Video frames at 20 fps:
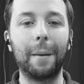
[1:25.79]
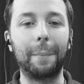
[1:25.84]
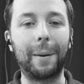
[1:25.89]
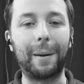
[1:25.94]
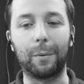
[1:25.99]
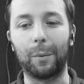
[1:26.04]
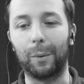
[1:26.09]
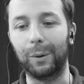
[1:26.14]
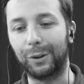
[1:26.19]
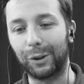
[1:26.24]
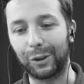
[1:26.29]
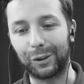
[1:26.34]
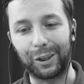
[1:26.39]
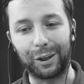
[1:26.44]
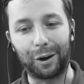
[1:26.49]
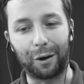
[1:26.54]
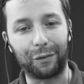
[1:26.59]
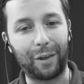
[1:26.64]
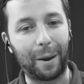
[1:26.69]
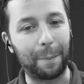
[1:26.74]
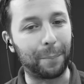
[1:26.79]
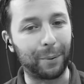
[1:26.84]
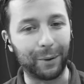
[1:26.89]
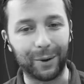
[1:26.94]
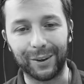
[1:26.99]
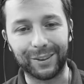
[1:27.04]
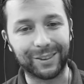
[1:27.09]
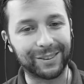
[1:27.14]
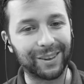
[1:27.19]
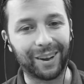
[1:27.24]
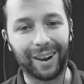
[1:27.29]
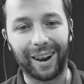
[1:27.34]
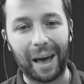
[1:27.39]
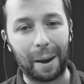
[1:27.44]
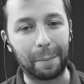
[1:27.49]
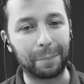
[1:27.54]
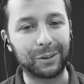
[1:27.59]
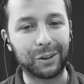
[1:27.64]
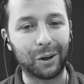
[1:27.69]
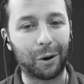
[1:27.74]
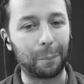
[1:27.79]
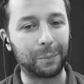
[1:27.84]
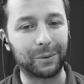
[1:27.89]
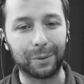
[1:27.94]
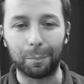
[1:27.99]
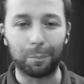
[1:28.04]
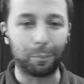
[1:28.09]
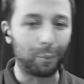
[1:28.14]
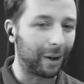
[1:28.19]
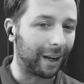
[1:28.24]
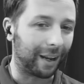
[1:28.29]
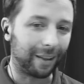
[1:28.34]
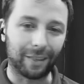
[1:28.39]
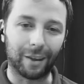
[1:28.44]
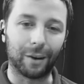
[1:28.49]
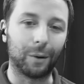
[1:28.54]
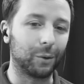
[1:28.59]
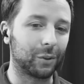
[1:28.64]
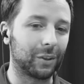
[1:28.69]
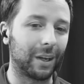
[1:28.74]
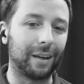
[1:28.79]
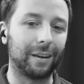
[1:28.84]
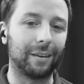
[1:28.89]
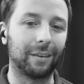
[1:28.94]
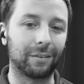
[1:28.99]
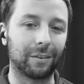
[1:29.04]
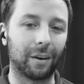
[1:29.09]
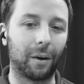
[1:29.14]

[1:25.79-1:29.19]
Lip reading: people were dusting off their personal laptops and bringing those in.